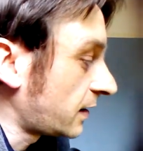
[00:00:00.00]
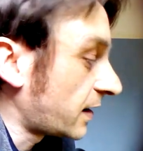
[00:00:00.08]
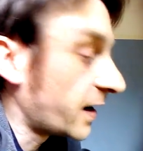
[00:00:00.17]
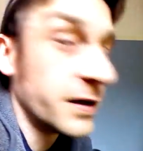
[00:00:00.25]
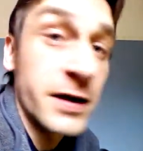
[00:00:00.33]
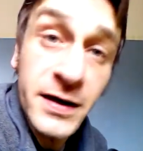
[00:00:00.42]

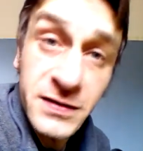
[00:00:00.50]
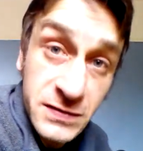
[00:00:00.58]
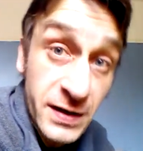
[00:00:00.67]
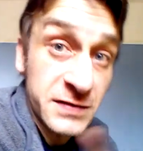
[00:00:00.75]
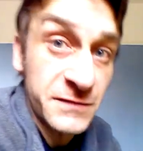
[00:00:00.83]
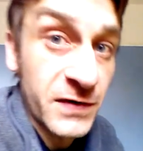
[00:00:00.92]
And
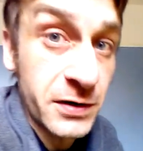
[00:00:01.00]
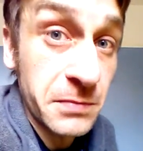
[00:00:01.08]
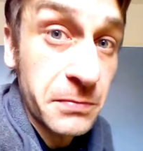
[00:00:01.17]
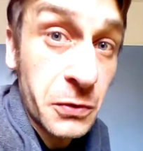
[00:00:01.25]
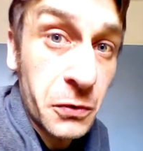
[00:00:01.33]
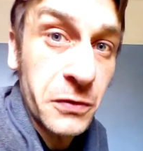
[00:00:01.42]
that's very
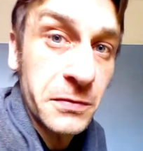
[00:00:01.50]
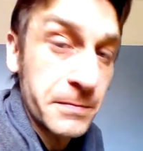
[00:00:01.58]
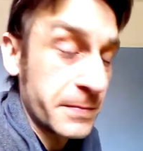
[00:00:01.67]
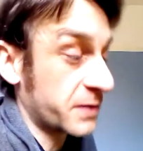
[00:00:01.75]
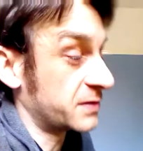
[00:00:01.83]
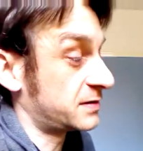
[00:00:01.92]
important
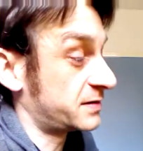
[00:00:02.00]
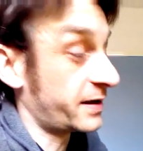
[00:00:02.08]
because